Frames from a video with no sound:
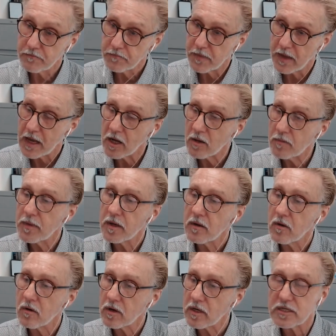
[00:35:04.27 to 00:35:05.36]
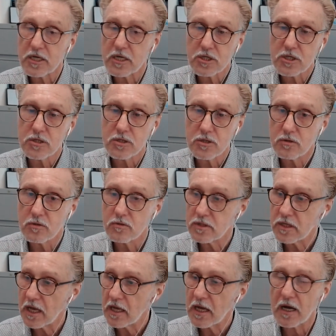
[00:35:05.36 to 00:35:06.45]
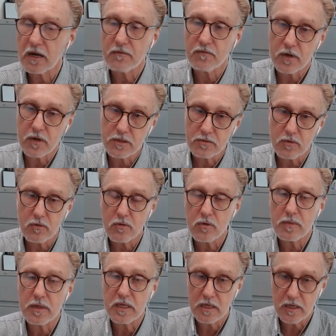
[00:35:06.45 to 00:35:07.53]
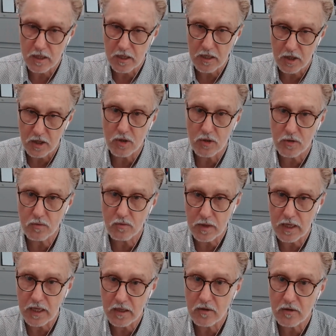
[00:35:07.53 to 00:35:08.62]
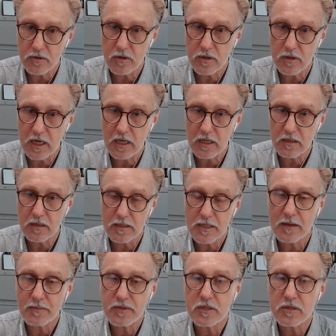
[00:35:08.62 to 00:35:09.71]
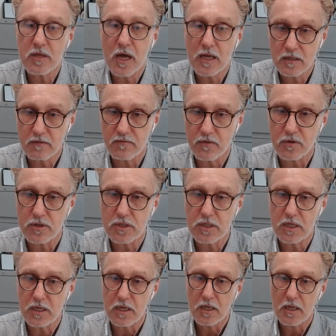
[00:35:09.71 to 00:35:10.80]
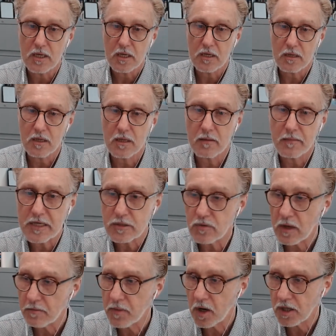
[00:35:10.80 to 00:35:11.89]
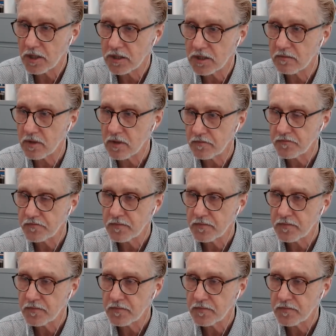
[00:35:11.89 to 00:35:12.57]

help organizations use AI as recruitment in a good way, so that it taps into that diversity in the best way possible.